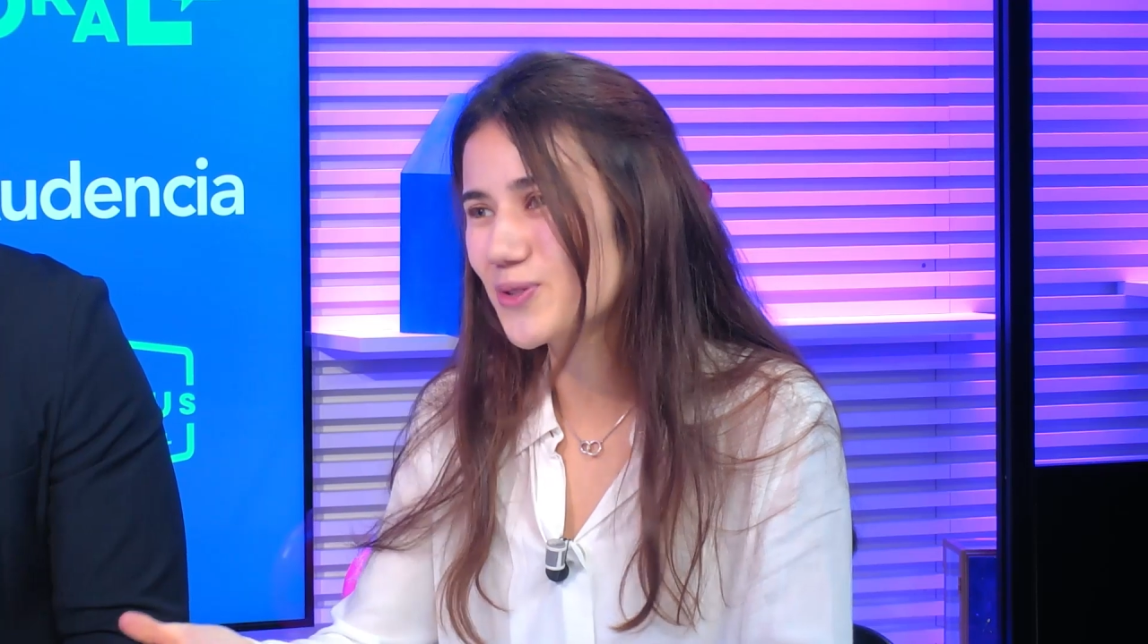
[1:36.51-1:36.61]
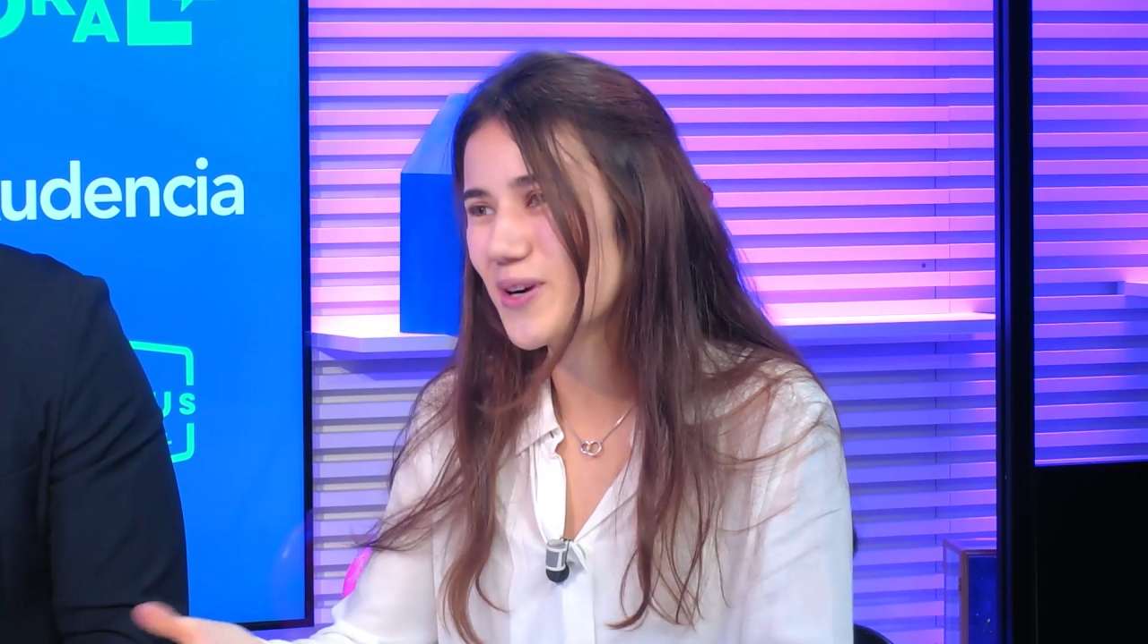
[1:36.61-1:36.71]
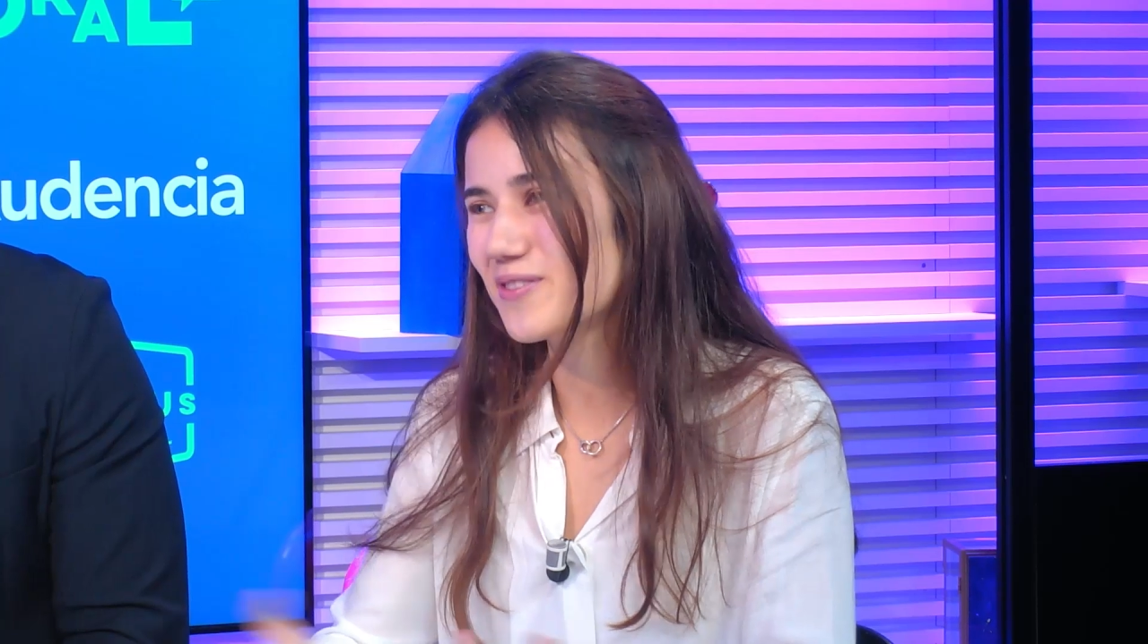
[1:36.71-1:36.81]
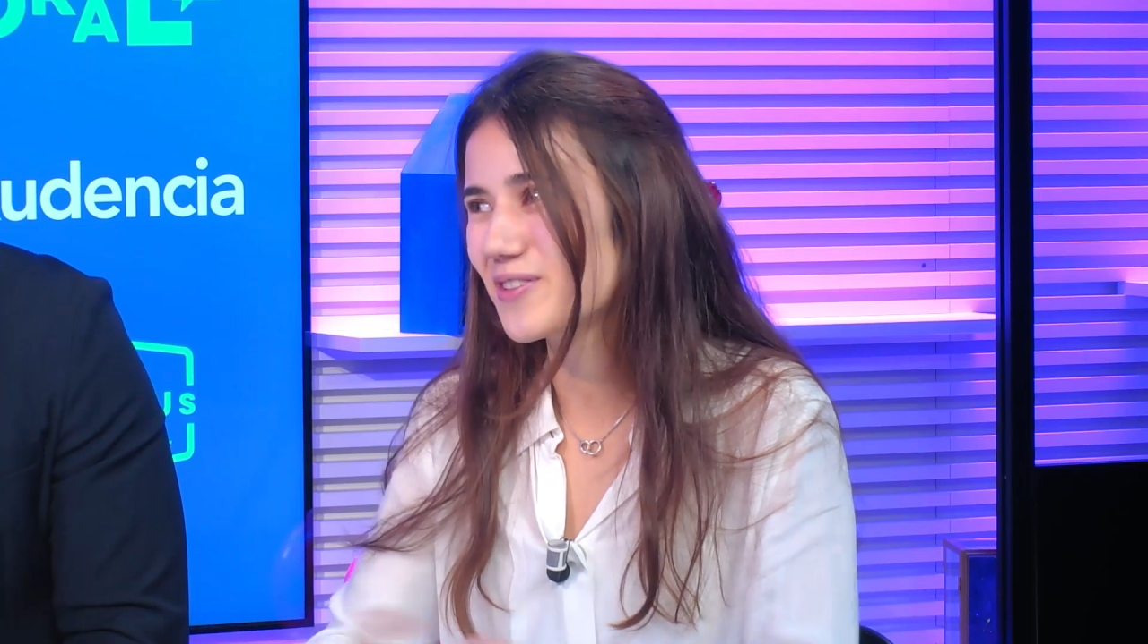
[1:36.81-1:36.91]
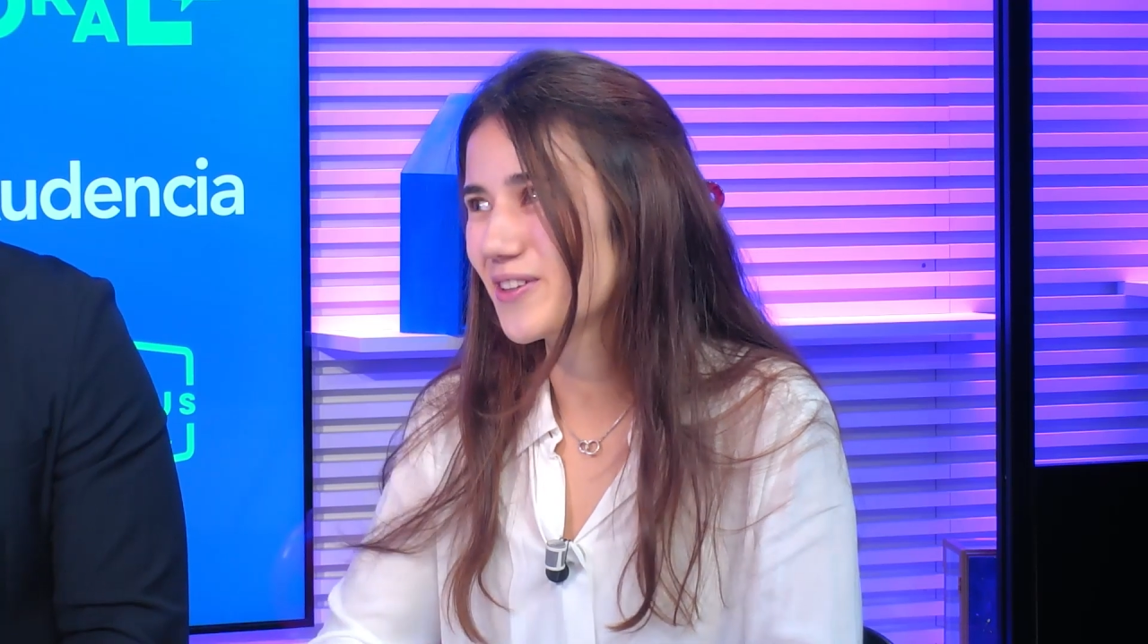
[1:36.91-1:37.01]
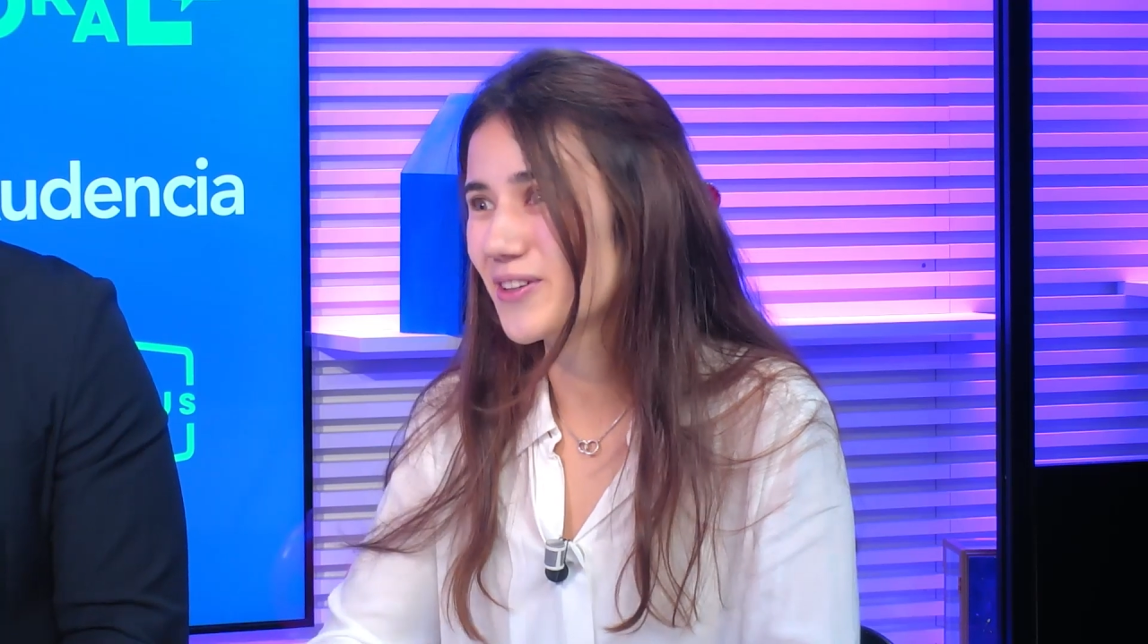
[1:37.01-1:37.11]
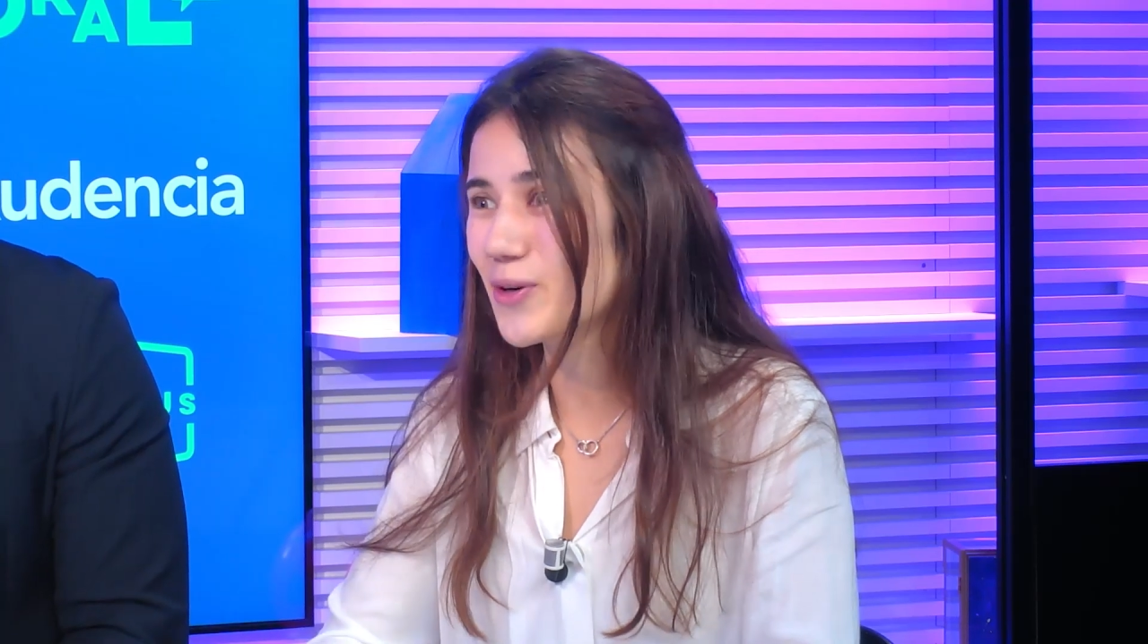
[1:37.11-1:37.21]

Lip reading: to have a